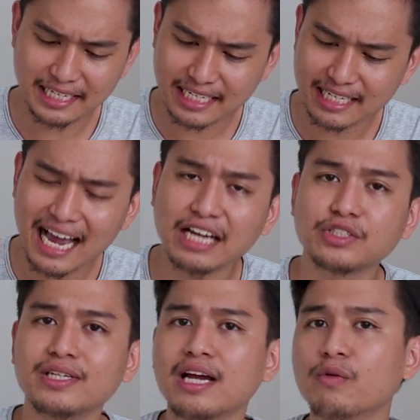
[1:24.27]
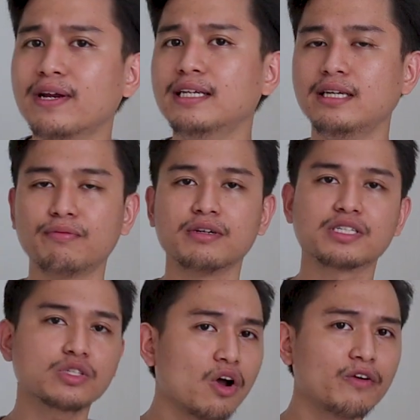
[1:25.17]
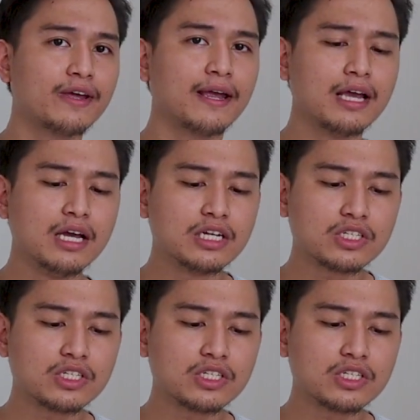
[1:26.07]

it's actually a really different story.